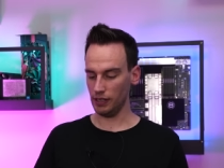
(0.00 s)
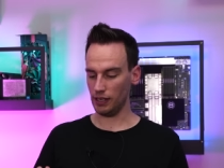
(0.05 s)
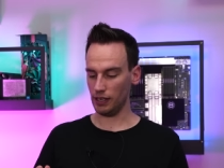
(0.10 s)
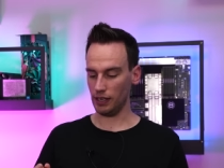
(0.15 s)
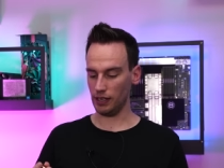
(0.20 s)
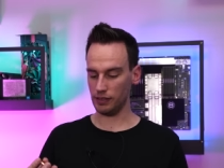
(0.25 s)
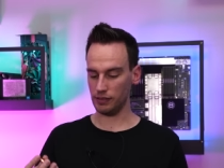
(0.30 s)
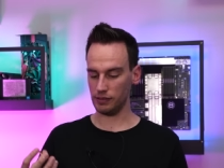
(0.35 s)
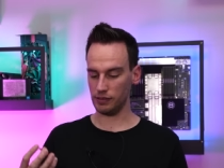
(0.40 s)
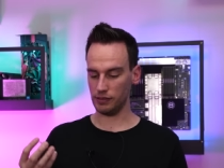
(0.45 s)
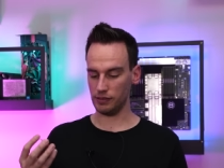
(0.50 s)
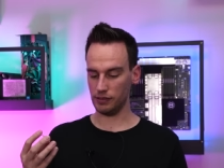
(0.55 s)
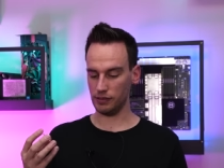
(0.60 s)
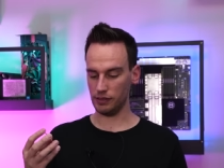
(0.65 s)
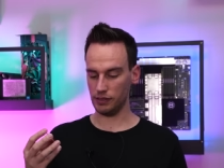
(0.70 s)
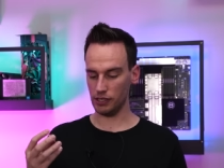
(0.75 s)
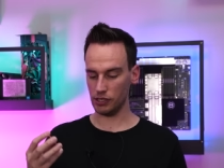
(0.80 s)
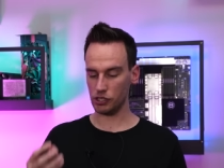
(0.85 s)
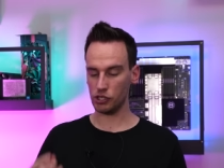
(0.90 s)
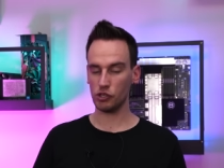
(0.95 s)
And
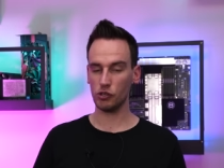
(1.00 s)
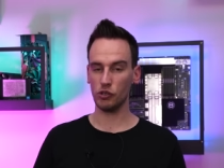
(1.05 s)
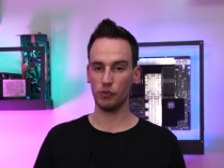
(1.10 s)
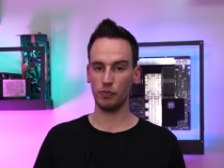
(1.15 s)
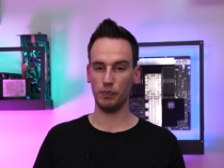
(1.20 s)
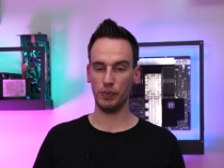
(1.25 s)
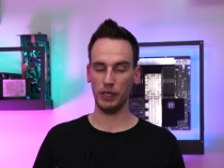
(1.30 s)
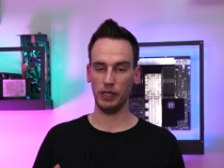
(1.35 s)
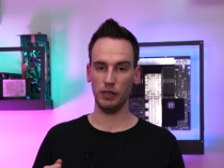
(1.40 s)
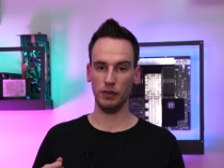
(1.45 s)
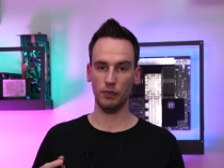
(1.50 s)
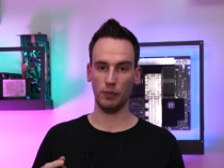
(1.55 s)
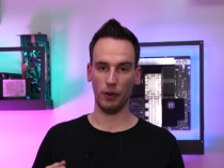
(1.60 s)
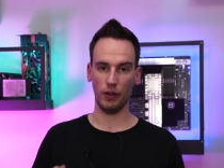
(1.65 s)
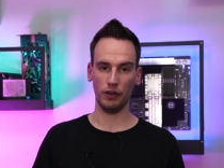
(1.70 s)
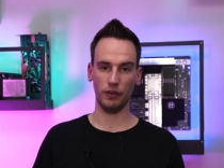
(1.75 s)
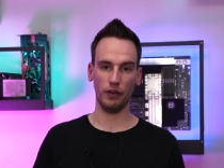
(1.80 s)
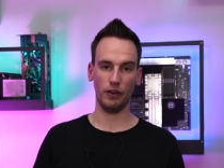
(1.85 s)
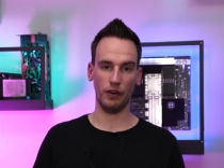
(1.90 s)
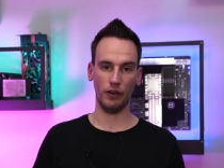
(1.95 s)
this should be
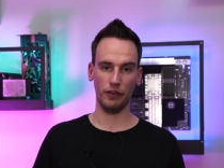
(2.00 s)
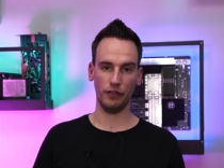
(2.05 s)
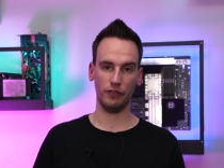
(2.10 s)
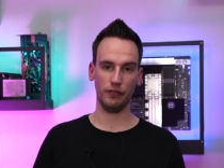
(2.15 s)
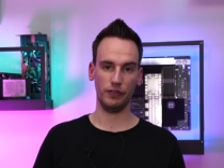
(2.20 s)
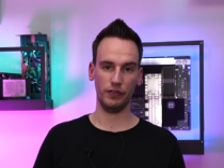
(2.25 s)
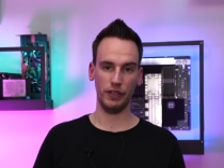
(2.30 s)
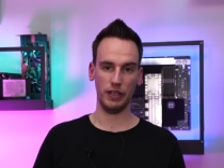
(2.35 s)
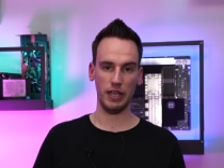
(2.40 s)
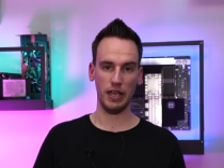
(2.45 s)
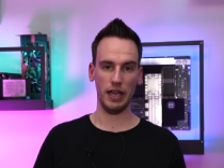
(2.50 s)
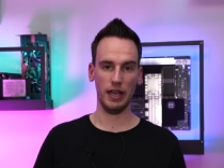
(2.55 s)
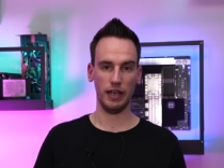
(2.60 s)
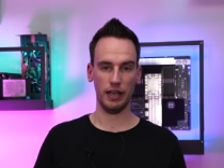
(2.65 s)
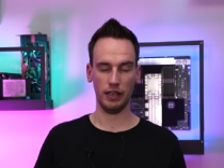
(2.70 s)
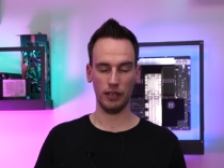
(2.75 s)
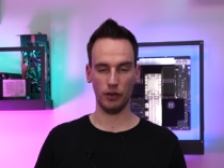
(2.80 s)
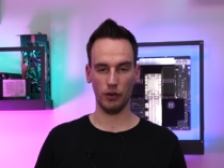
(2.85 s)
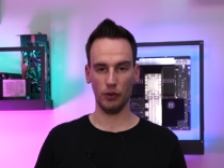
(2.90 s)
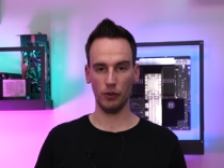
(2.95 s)
one of the
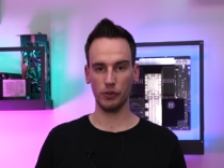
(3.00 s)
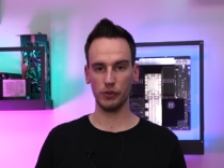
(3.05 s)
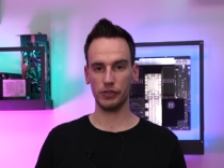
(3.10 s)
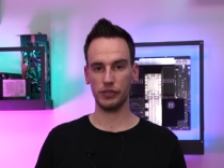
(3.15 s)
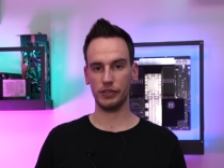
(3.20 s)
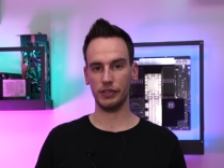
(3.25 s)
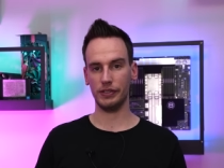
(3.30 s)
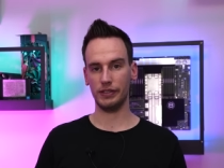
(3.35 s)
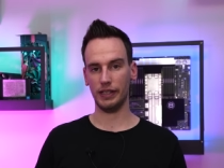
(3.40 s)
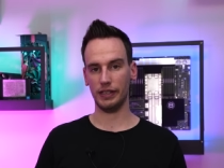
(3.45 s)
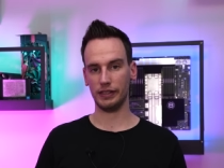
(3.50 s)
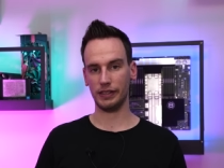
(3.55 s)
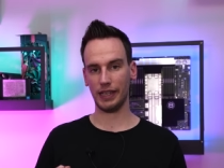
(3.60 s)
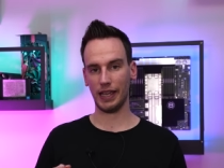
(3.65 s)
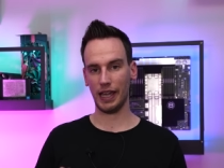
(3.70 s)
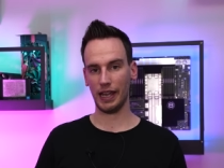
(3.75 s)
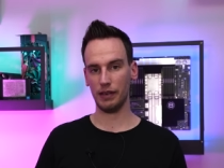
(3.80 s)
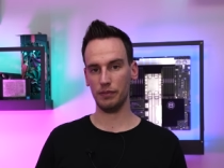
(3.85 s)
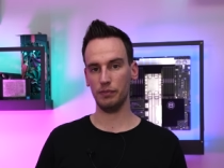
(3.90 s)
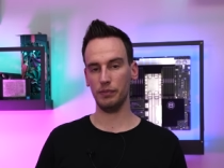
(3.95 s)
AIOs that
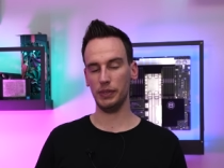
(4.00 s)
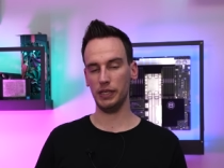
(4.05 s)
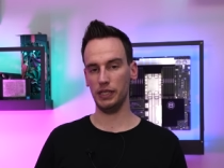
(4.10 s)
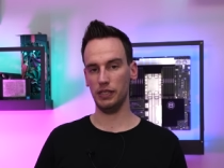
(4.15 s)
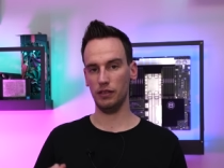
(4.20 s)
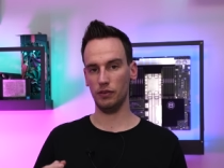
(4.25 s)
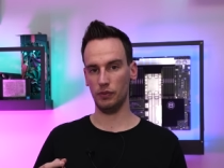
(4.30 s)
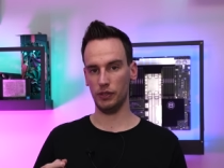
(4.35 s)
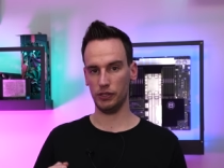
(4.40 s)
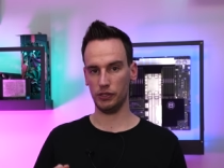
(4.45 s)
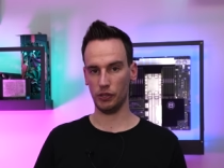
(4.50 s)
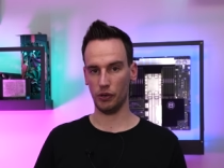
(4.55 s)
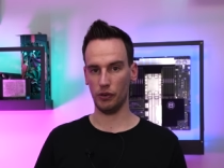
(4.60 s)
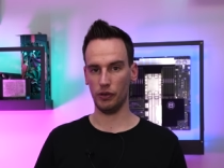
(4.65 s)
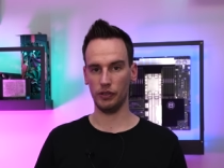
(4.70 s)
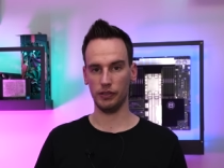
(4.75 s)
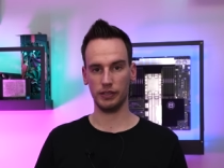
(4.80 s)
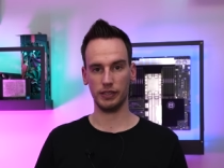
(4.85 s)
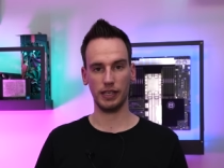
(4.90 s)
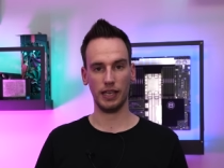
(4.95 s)
can be
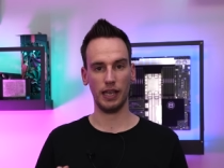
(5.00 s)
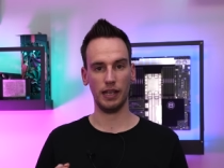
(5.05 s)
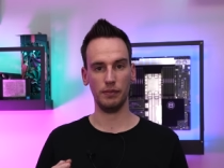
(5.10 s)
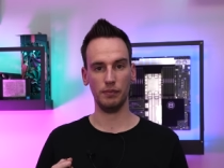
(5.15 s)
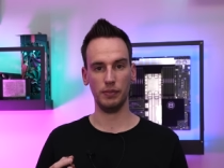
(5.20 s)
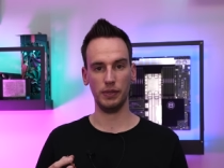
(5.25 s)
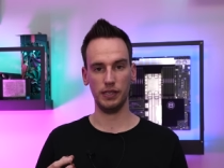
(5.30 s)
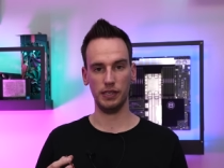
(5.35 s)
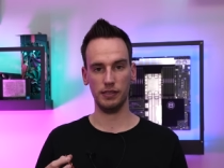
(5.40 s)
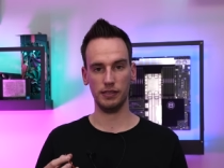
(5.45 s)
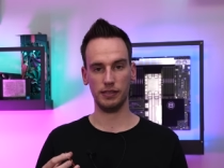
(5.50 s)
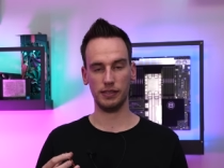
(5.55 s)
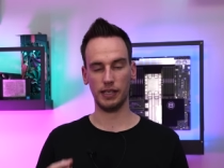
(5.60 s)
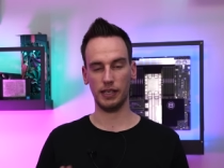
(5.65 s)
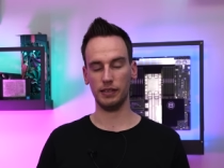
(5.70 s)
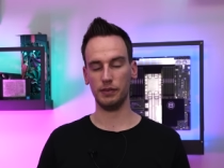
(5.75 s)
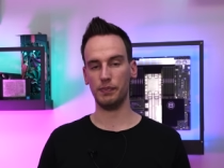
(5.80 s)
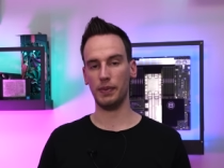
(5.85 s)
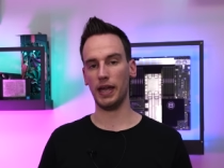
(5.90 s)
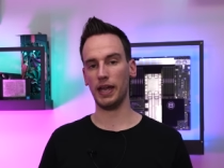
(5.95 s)
returned, can be
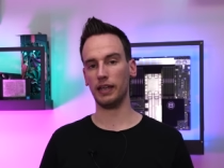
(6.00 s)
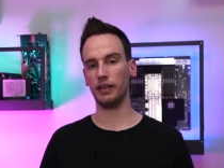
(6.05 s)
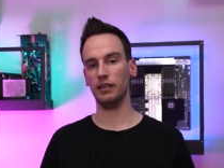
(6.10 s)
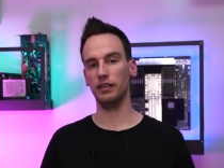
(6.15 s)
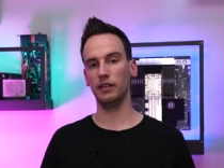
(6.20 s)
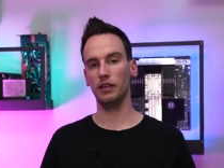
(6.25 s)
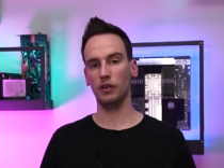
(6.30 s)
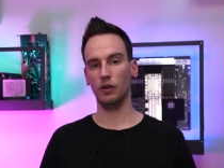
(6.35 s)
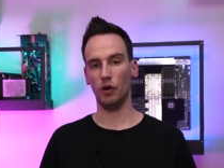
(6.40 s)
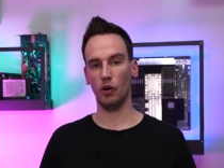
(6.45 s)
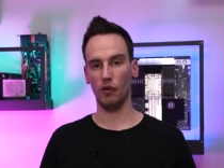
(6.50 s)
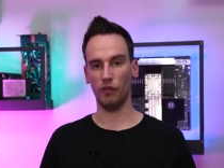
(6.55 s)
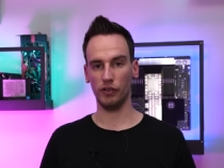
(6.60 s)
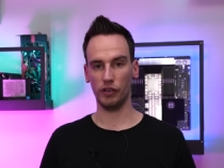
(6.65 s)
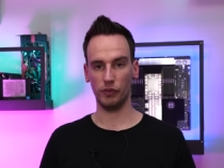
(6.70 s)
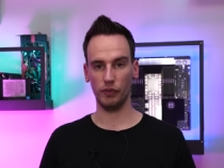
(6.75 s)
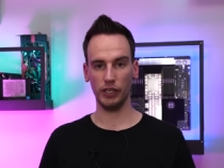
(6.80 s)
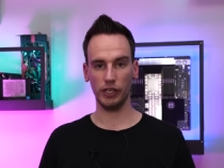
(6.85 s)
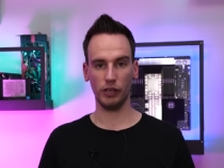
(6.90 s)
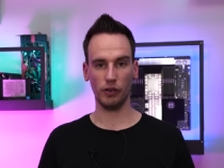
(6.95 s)
sent back over
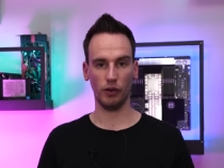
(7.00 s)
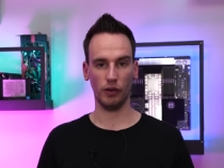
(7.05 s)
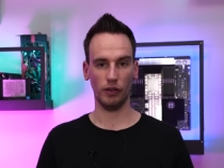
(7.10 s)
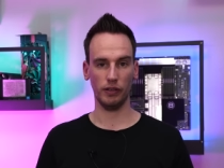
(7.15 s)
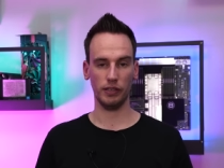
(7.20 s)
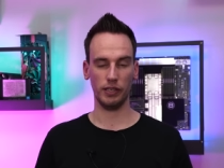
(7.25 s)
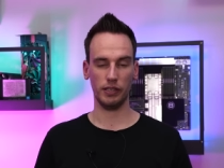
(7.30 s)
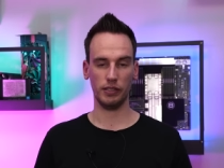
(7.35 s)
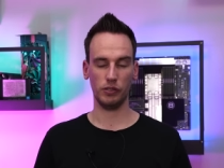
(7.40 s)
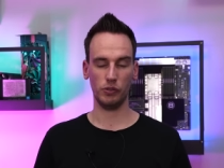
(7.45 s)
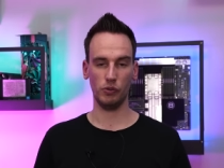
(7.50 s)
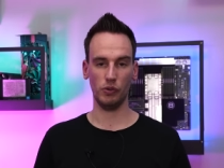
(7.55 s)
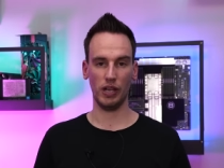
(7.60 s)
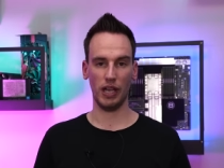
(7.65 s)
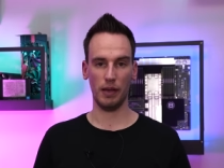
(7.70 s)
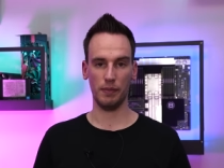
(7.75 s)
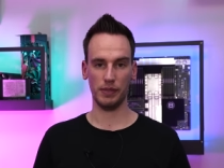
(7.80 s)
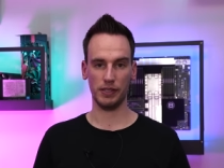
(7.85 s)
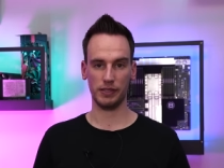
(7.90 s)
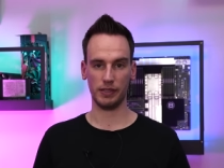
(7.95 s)
the recall to
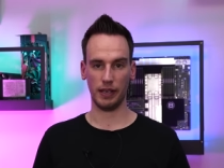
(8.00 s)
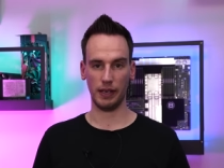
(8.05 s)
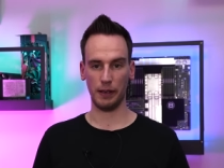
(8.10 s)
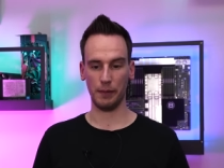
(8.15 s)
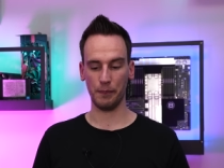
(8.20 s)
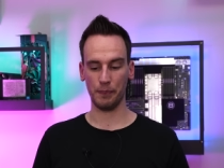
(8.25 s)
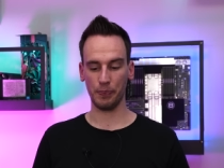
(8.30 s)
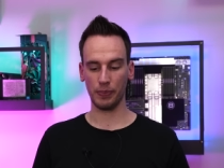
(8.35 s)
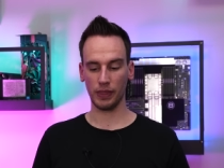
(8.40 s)
MSI.